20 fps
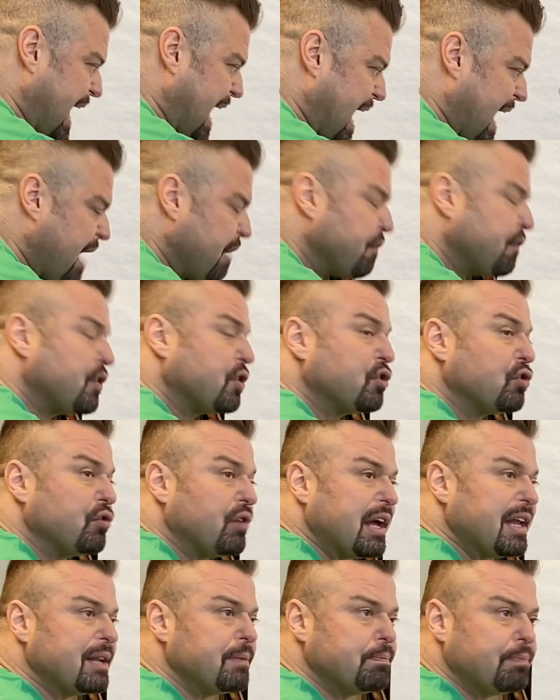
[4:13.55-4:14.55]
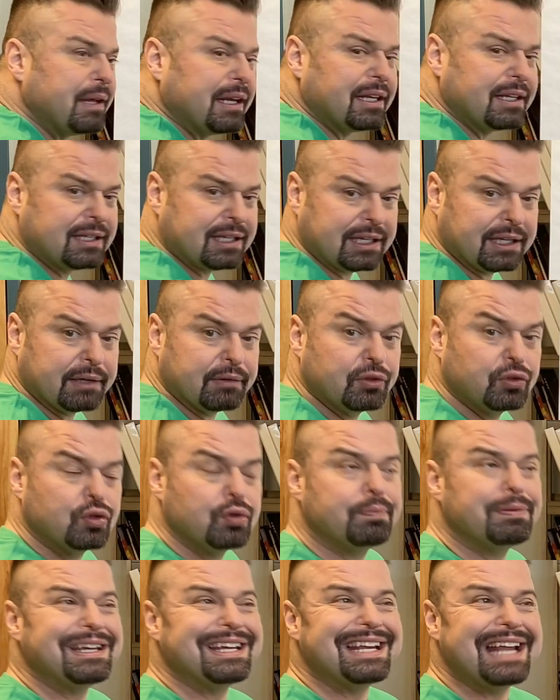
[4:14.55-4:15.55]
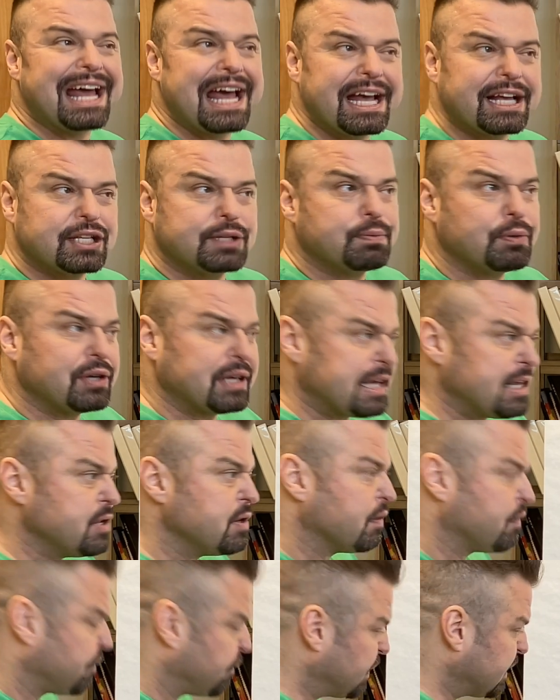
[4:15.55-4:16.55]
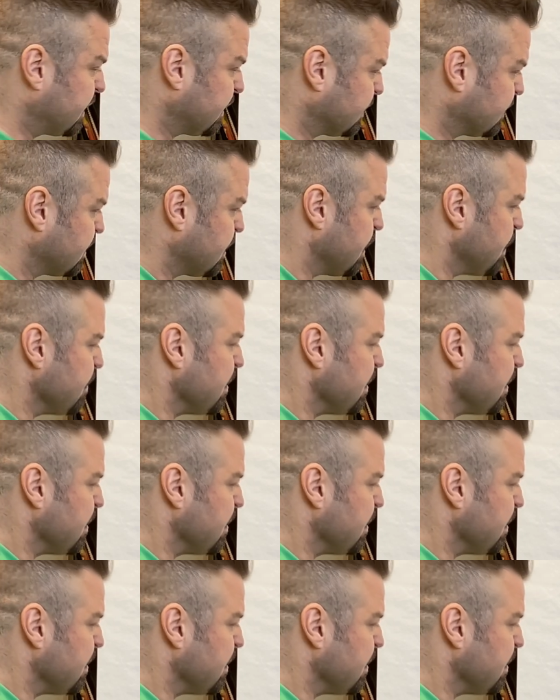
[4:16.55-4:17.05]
have credibility, to be an expert in your field.